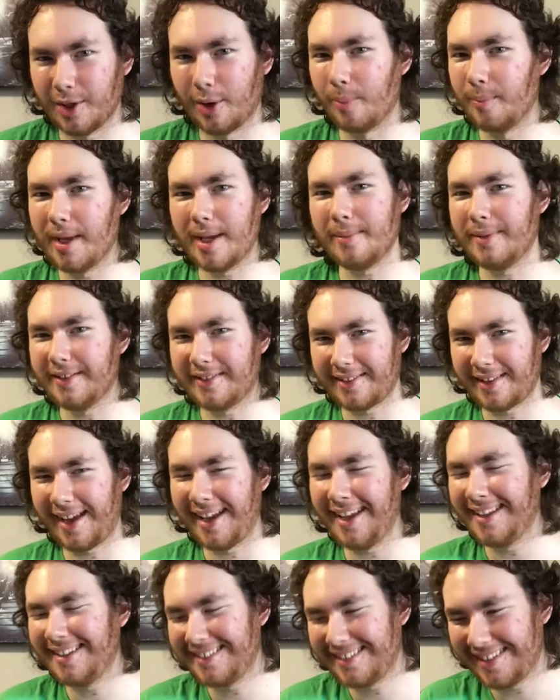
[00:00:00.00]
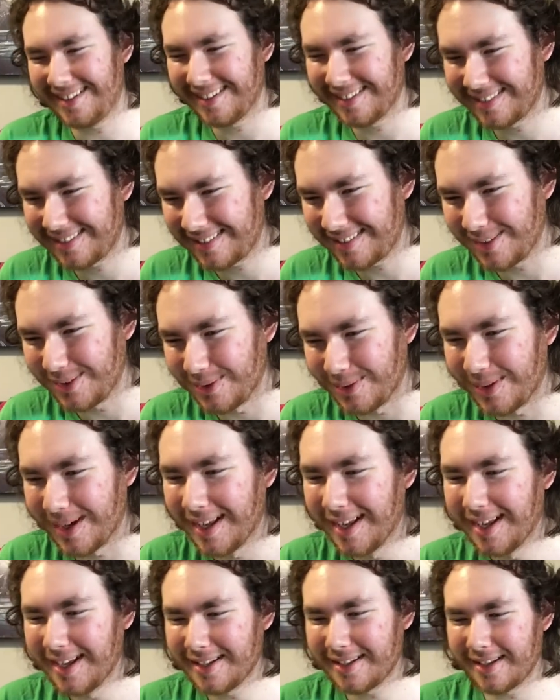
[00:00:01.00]
baby scientist who
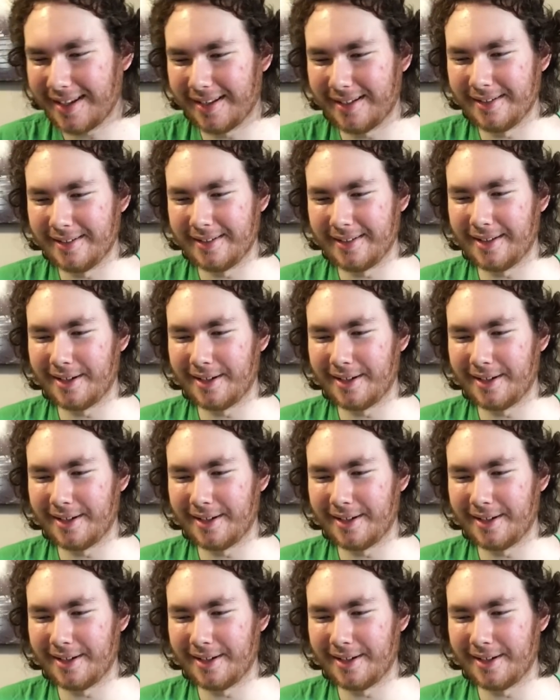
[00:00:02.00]
can